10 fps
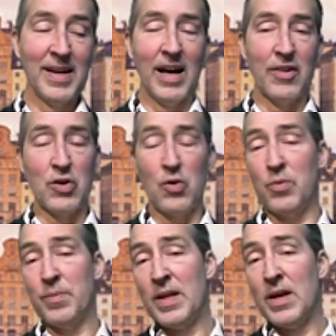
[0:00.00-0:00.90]
And so
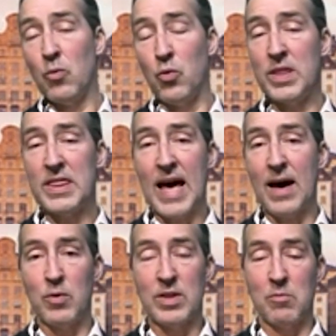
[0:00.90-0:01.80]
with that,
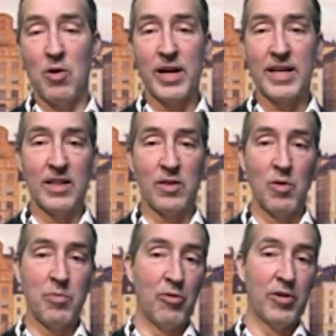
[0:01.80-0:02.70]
with the market and the
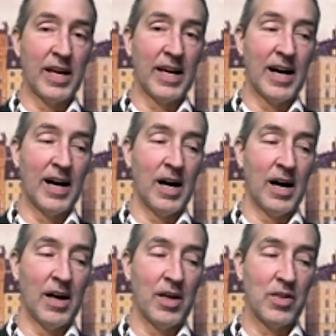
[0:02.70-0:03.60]
reporting,
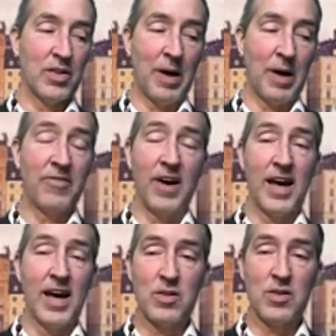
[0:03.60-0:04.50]
Spotify,